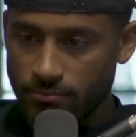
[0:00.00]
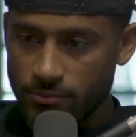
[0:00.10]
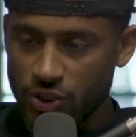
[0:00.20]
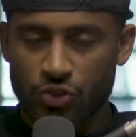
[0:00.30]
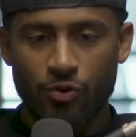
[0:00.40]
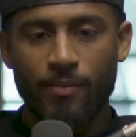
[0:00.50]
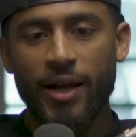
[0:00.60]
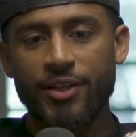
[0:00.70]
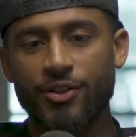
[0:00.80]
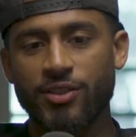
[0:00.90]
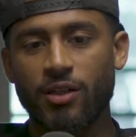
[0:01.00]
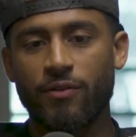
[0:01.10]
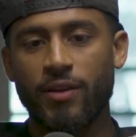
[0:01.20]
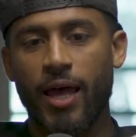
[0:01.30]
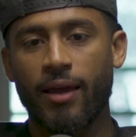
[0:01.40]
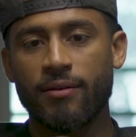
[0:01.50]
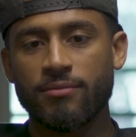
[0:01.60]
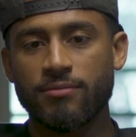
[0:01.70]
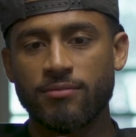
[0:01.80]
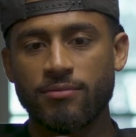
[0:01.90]
just reminding yourself of that
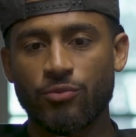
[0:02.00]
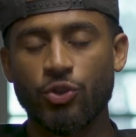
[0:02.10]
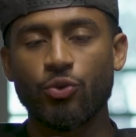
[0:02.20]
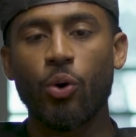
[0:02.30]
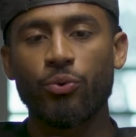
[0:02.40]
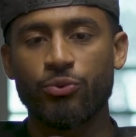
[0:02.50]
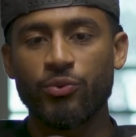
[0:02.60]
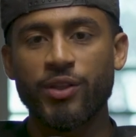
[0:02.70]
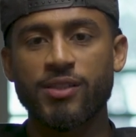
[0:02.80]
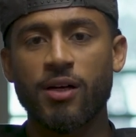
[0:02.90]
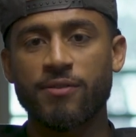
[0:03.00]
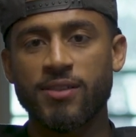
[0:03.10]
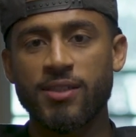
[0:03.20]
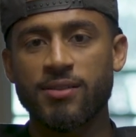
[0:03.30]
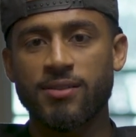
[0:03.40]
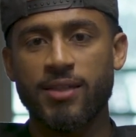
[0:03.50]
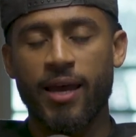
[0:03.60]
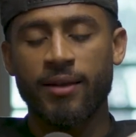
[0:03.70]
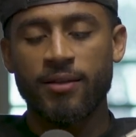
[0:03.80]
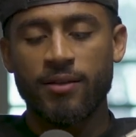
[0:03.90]
when you go through really tough seasons,
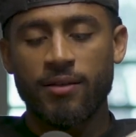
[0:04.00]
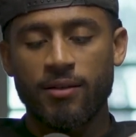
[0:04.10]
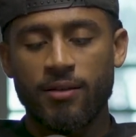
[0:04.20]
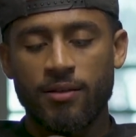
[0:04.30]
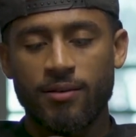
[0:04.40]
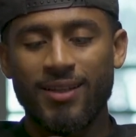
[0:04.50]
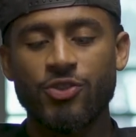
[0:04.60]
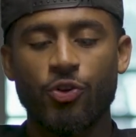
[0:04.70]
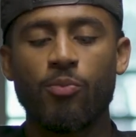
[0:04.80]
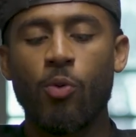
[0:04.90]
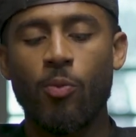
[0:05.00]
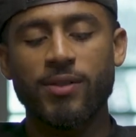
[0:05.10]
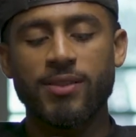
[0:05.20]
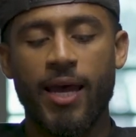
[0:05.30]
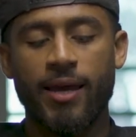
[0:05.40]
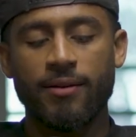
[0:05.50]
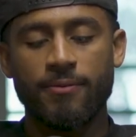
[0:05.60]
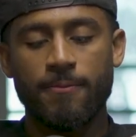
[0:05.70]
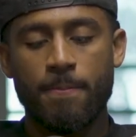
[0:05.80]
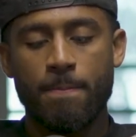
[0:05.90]
that these are the moments that
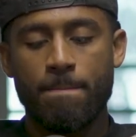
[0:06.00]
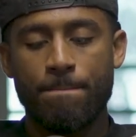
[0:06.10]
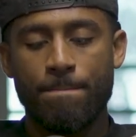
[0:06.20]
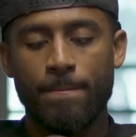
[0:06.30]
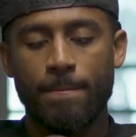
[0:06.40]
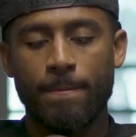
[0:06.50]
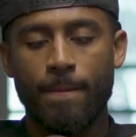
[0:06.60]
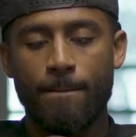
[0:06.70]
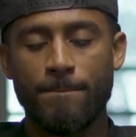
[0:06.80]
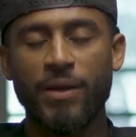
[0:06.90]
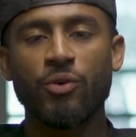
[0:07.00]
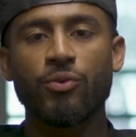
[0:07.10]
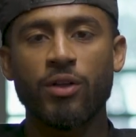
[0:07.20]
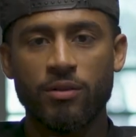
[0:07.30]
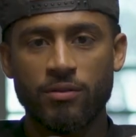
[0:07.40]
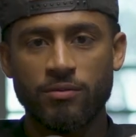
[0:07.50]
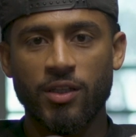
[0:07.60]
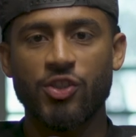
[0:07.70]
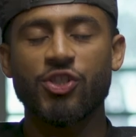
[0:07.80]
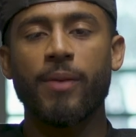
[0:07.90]
build
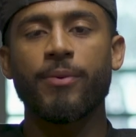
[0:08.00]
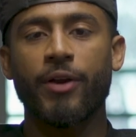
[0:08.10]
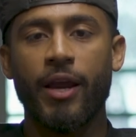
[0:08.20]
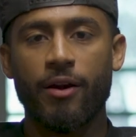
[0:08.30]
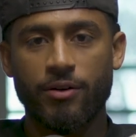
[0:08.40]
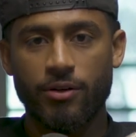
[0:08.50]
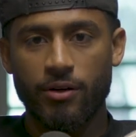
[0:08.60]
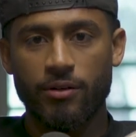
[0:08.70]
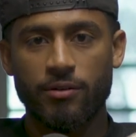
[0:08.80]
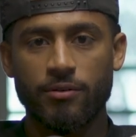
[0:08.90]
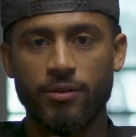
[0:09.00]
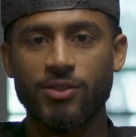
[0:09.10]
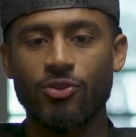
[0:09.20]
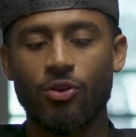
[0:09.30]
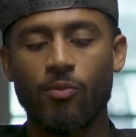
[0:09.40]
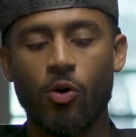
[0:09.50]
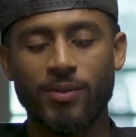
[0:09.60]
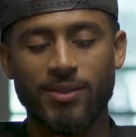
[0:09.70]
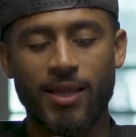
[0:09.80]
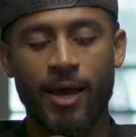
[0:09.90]
and shape your character. These are the
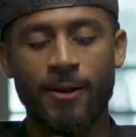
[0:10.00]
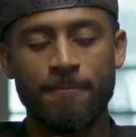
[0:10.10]
moments that